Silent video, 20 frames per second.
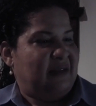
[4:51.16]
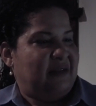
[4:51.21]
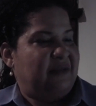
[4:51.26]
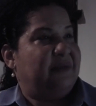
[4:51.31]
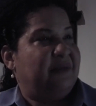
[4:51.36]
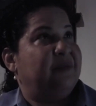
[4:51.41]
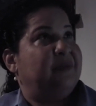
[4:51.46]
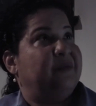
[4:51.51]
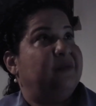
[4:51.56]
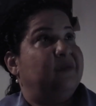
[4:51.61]

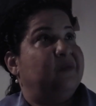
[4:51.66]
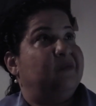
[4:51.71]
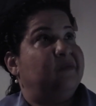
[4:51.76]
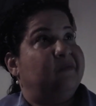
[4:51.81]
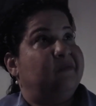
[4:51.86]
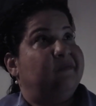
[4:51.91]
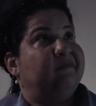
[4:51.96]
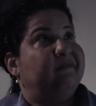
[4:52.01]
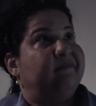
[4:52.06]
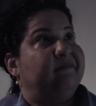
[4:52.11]
cousin.
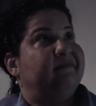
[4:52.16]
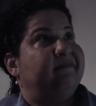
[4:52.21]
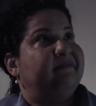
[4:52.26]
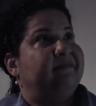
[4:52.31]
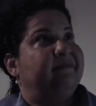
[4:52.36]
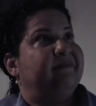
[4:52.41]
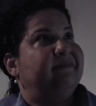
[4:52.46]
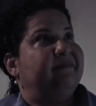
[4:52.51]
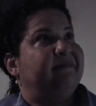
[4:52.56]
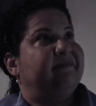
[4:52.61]
Allie,
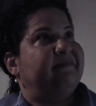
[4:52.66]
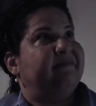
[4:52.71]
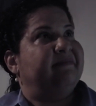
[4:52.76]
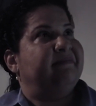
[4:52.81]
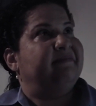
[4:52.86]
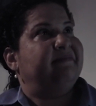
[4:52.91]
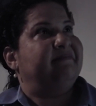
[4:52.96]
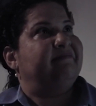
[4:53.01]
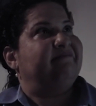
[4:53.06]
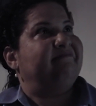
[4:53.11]
suspicious
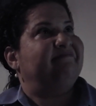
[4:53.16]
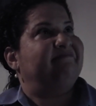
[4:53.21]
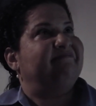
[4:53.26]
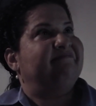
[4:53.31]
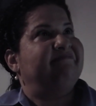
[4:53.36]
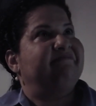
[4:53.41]
of JB's